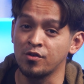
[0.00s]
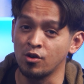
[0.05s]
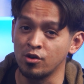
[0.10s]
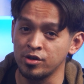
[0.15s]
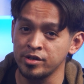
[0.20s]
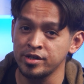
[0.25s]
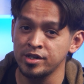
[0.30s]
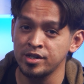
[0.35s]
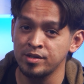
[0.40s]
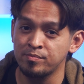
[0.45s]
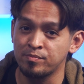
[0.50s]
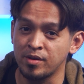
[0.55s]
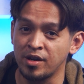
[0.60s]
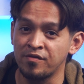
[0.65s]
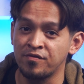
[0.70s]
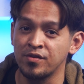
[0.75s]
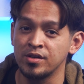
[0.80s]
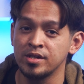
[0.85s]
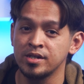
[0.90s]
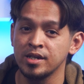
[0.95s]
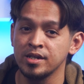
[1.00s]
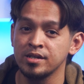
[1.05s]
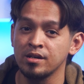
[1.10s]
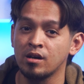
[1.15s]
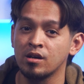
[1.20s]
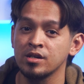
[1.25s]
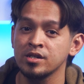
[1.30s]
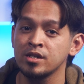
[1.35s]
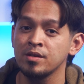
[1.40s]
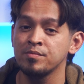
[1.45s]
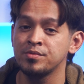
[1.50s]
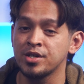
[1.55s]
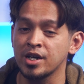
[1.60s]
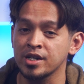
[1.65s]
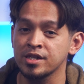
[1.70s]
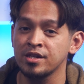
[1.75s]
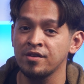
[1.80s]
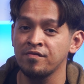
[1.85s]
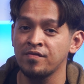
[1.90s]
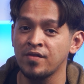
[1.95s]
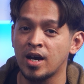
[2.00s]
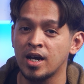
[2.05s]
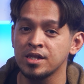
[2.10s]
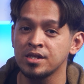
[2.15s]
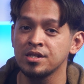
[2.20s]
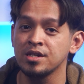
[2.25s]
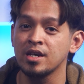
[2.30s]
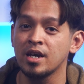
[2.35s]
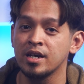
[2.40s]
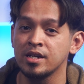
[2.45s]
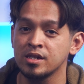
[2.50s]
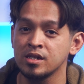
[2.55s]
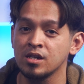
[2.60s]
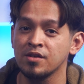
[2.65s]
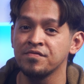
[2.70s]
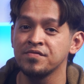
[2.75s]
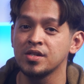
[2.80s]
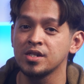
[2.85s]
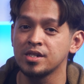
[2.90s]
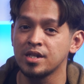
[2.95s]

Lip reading: course, preferences are subjective at the end of the